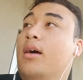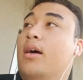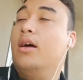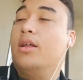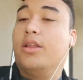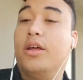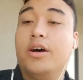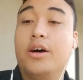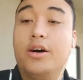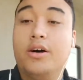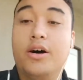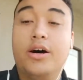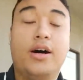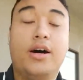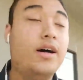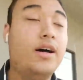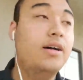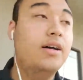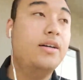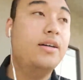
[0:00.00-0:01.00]
Although
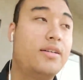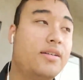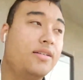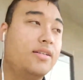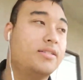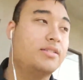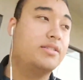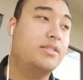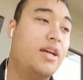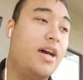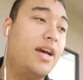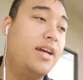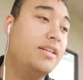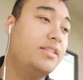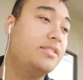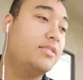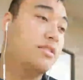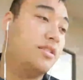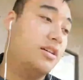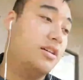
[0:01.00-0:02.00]
it's
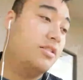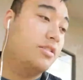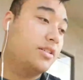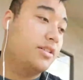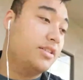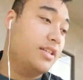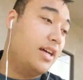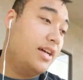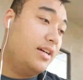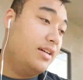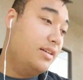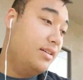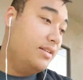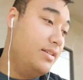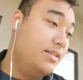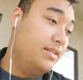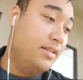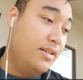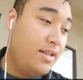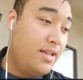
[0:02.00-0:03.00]
nice though, because I
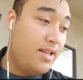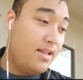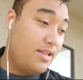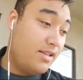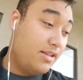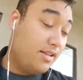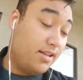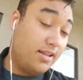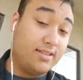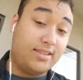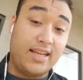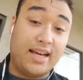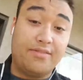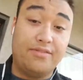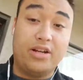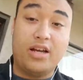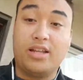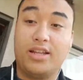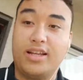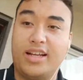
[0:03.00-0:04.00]
since I
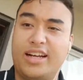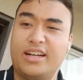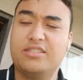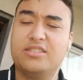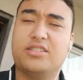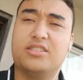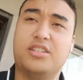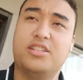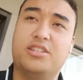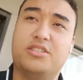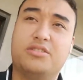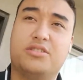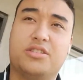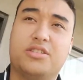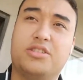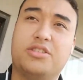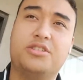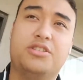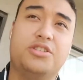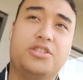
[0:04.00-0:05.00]
have nothing else to do.
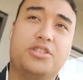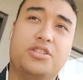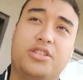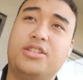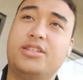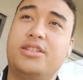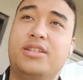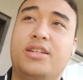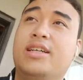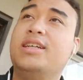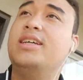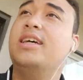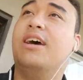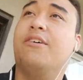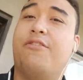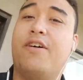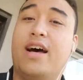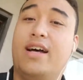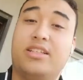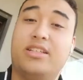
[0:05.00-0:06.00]
Because usually,
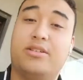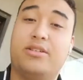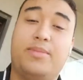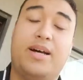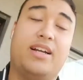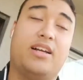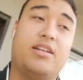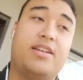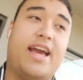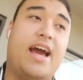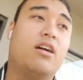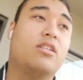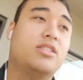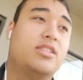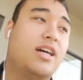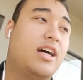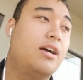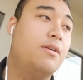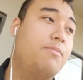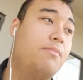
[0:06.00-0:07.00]
if I had this amount of
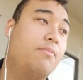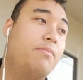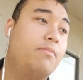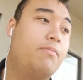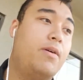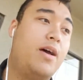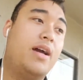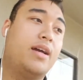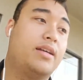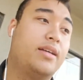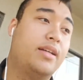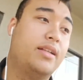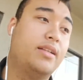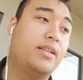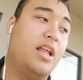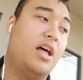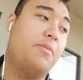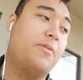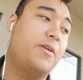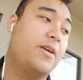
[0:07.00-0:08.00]
downtime back
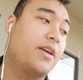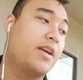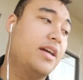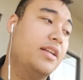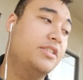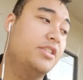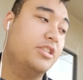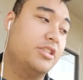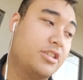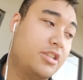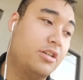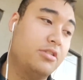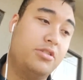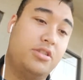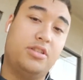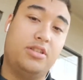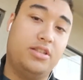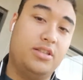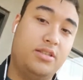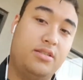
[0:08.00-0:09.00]
in Lubbock, I'd just go
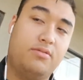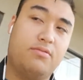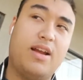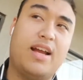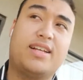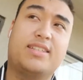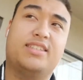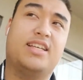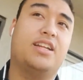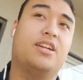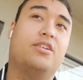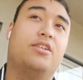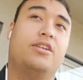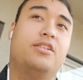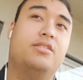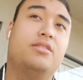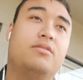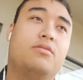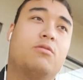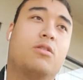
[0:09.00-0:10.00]
to the rec center
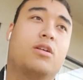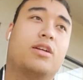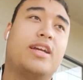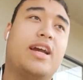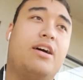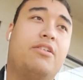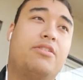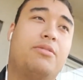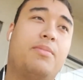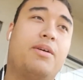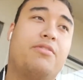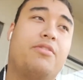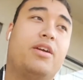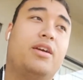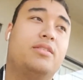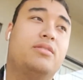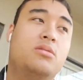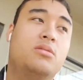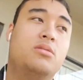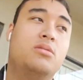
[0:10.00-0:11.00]
and work out with my
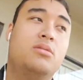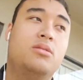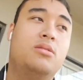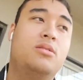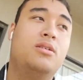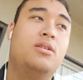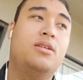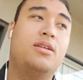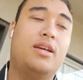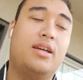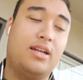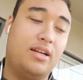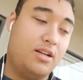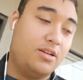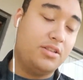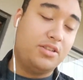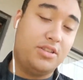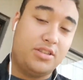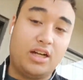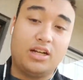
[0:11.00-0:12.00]
friends. I know
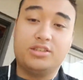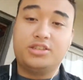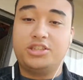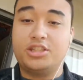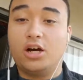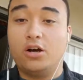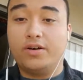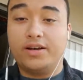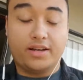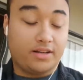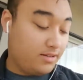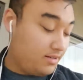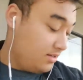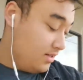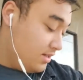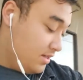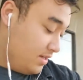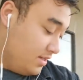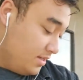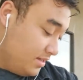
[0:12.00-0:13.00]
it's not showing
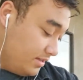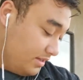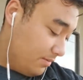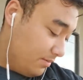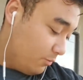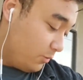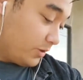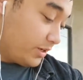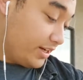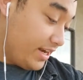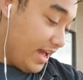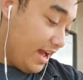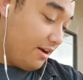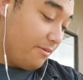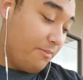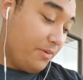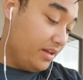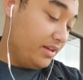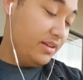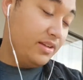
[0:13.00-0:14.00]
that I'm working out, but